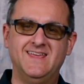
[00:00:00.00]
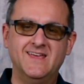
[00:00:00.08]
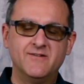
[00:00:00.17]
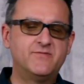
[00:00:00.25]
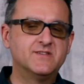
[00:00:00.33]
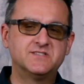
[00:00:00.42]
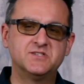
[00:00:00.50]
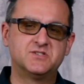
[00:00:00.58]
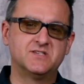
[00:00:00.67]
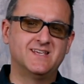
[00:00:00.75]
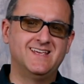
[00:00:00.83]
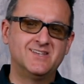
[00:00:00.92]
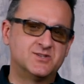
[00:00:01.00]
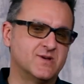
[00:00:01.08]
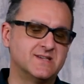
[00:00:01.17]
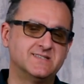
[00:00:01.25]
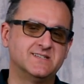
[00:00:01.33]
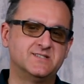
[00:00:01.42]
If this is
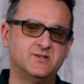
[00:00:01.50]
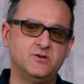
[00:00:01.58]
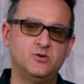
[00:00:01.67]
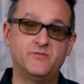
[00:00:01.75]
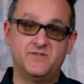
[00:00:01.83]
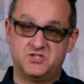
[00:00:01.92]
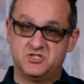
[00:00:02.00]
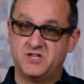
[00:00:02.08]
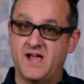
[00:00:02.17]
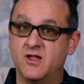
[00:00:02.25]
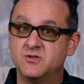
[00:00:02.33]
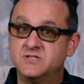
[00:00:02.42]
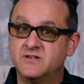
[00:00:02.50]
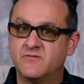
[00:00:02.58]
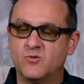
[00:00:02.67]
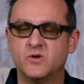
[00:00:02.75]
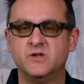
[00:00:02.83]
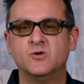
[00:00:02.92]
interesting to you, if it's challenging
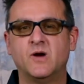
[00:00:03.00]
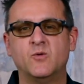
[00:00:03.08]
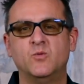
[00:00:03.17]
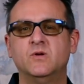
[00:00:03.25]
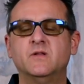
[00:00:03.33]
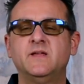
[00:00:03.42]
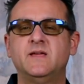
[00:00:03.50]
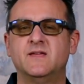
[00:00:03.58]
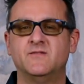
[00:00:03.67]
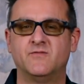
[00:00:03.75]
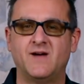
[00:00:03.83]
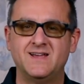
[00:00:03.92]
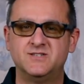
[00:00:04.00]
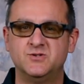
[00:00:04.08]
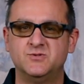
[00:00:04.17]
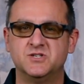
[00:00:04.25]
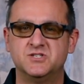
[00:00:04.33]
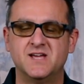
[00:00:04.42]
for you, I really invite you
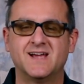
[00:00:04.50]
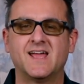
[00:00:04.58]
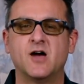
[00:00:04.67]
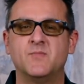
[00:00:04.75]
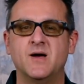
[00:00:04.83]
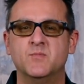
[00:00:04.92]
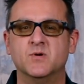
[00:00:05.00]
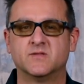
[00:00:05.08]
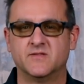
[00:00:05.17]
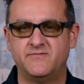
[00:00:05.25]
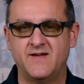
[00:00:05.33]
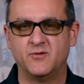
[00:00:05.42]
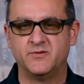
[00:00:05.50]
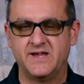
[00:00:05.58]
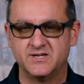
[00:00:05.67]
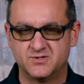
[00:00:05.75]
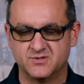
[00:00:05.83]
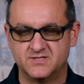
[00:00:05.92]
to check out my book, The
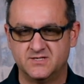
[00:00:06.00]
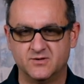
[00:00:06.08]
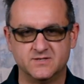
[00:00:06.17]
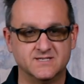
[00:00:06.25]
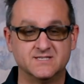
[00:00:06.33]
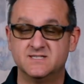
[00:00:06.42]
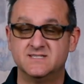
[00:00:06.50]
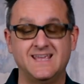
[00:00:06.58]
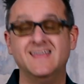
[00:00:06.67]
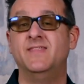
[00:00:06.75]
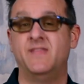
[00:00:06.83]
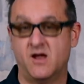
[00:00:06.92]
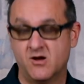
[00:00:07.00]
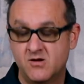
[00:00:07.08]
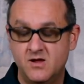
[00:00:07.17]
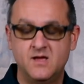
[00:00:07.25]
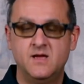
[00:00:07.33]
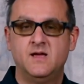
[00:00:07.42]
Foundational Series. This is in there.
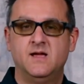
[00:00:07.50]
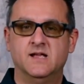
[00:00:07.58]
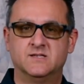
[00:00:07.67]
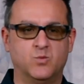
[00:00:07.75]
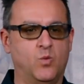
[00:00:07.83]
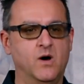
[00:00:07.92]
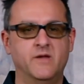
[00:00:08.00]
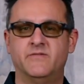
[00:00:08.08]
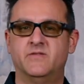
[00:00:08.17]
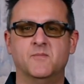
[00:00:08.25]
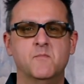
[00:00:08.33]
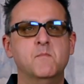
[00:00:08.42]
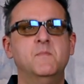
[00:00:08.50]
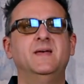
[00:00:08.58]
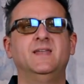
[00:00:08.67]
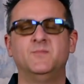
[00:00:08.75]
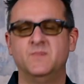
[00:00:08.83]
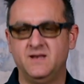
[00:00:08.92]
It's one of the
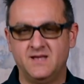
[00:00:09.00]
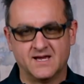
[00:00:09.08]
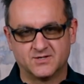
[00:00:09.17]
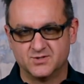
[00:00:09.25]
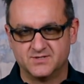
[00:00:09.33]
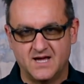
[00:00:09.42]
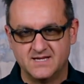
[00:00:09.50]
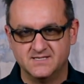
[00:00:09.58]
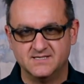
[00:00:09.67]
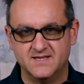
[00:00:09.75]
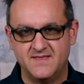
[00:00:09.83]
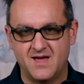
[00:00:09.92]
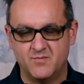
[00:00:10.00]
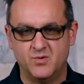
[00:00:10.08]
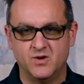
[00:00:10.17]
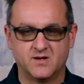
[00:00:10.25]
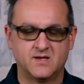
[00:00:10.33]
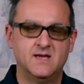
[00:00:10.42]
many, many exercises in that
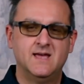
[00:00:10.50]
book.